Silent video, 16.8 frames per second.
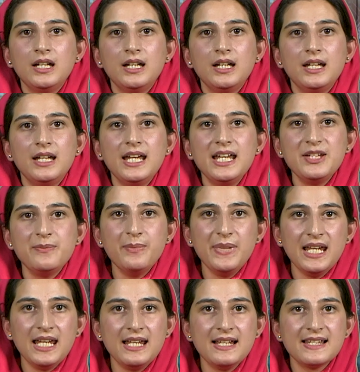It
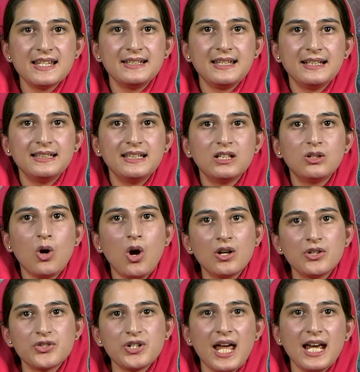means that the
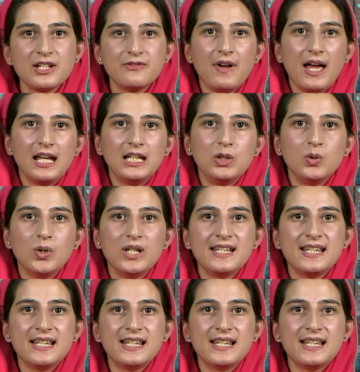contract value is